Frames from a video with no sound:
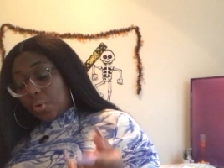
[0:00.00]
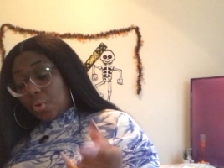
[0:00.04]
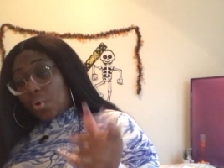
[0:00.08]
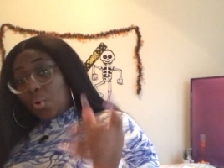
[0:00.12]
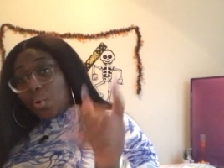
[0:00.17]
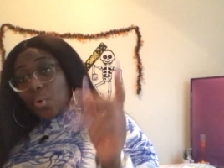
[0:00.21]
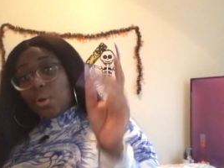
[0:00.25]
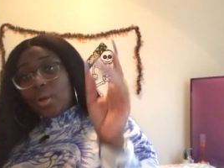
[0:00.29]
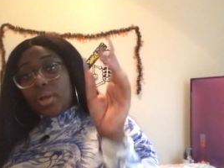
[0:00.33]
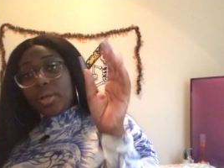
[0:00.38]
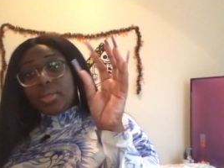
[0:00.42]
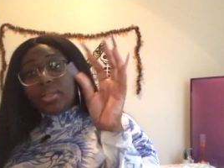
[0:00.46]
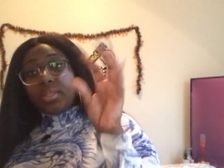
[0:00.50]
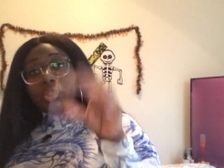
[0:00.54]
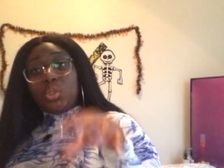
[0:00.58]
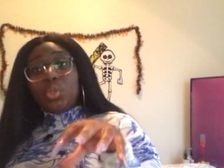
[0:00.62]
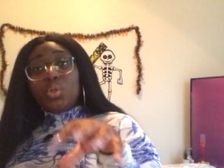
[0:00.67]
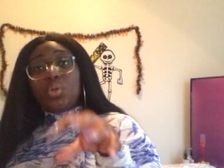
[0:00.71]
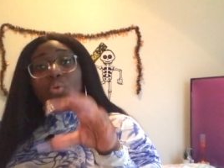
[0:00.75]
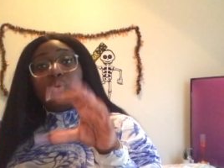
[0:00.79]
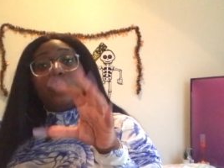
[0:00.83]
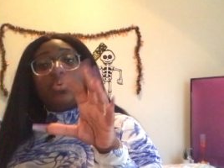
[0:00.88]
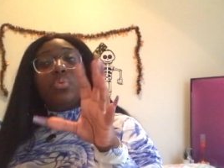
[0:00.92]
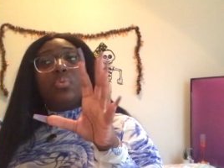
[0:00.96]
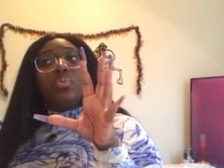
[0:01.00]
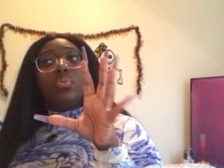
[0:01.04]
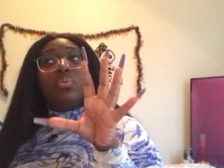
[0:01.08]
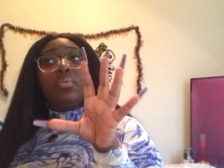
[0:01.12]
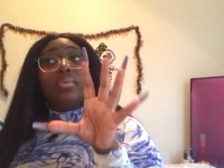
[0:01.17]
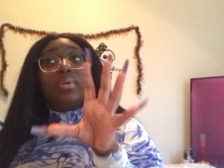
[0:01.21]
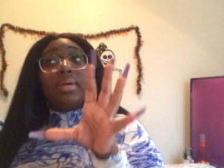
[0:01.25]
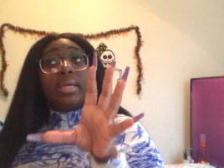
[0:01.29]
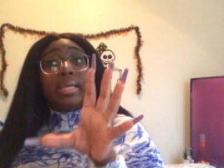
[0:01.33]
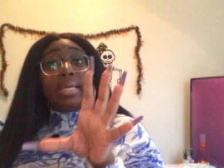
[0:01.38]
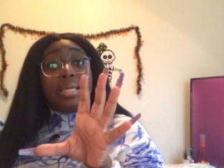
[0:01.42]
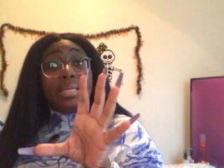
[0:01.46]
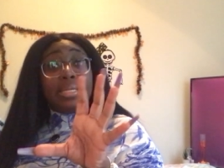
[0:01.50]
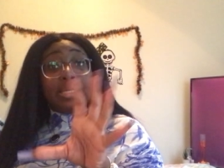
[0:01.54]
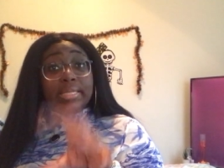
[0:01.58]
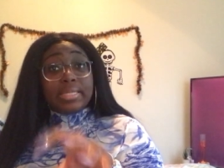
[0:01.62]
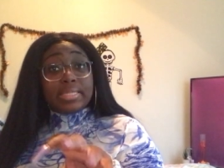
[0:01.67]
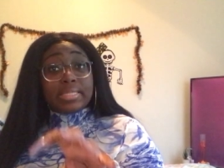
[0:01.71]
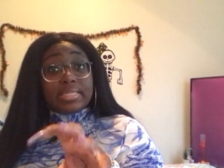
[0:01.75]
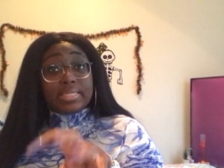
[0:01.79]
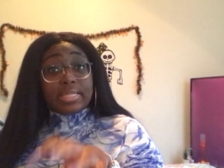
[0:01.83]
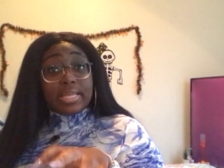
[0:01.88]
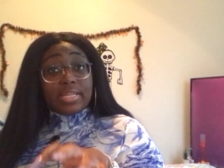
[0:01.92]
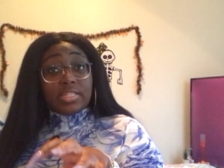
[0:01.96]
or you in
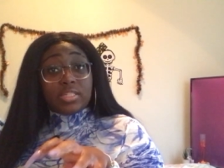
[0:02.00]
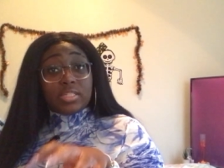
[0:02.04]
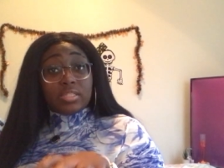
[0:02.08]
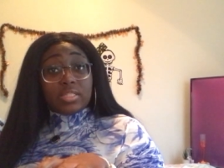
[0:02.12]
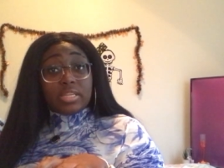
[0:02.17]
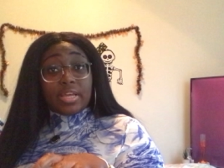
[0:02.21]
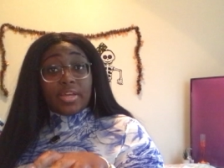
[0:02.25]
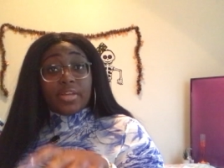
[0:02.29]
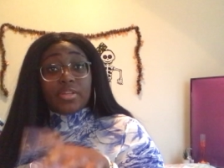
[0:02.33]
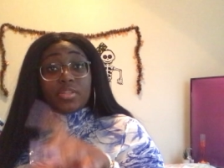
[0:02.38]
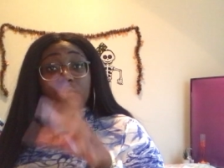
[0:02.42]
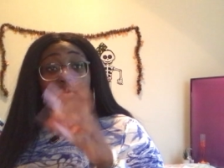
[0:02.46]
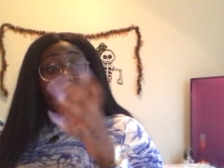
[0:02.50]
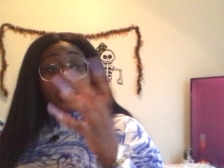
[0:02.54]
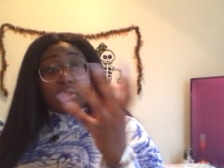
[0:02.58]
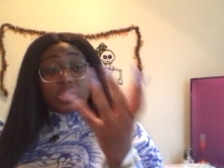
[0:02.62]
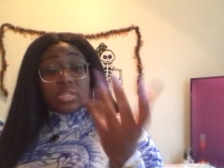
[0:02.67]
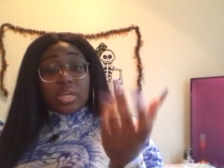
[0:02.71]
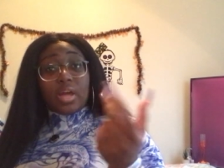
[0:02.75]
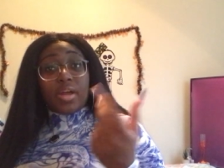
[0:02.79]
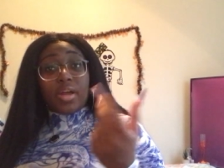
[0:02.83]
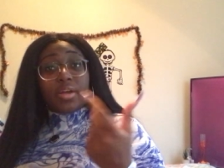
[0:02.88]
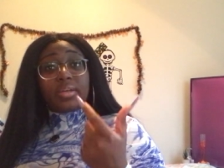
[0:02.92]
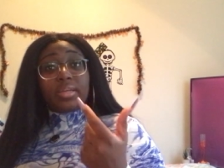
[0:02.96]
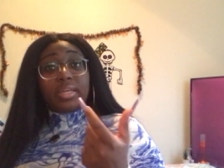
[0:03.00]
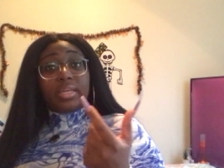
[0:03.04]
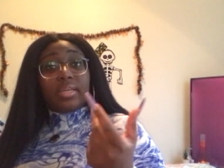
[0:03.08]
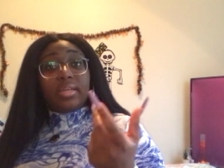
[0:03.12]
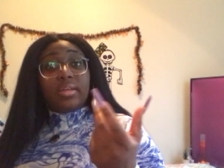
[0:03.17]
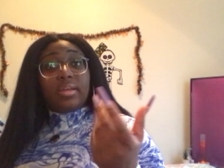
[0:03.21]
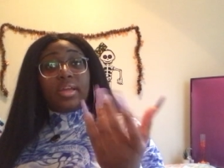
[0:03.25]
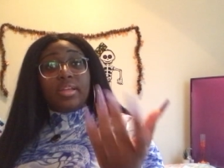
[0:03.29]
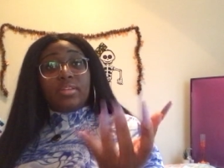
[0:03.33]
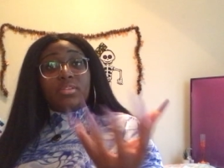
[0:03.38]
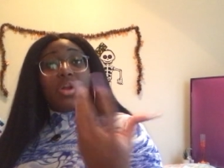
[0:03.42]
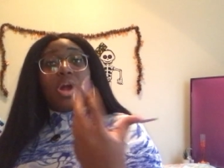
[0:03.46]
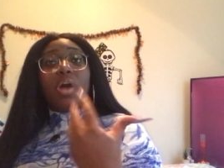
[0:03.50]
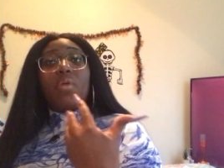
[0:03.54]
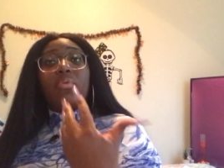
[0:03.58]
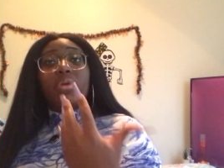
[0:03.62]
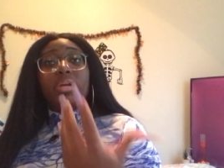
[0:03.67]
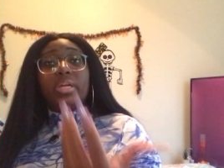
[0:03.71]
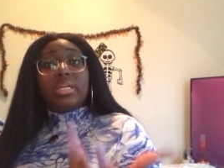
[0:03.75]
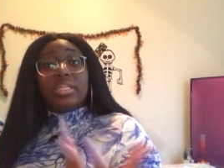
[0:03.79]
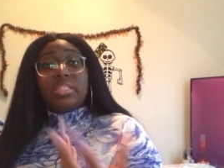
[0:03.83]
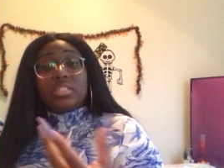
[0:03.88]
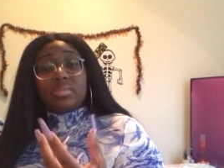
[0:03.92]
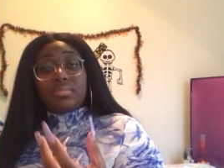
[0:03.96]
this Sagittarius were talking and y'all
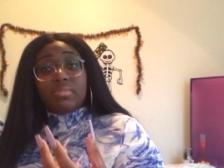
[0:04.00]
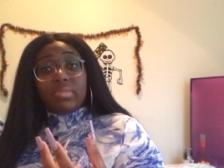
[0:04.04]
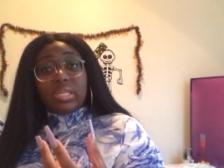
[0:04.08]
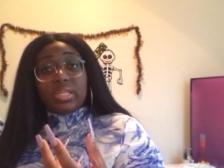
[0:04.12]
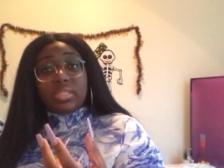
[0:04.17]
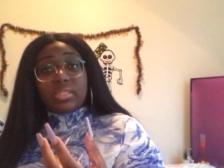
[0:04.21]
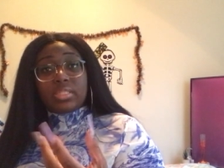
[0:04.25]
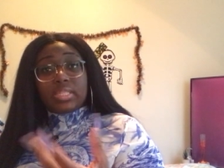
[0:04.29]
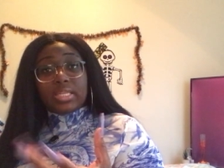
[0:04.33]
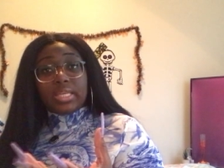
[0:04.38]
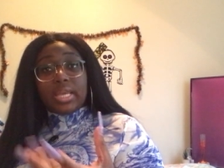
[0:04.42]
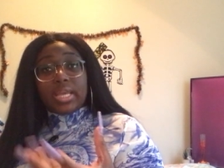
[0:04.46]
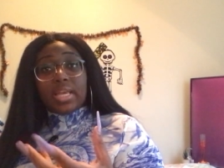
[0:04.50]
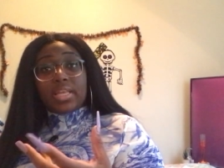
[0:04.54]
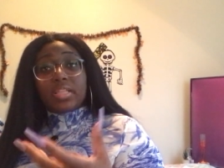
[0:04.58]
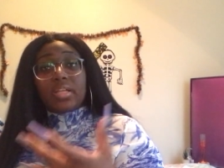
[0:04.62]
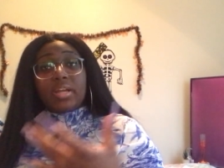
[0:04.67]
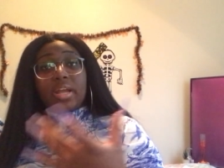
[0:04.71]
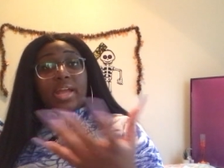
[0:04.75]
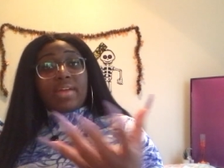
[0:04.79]
were intimate together,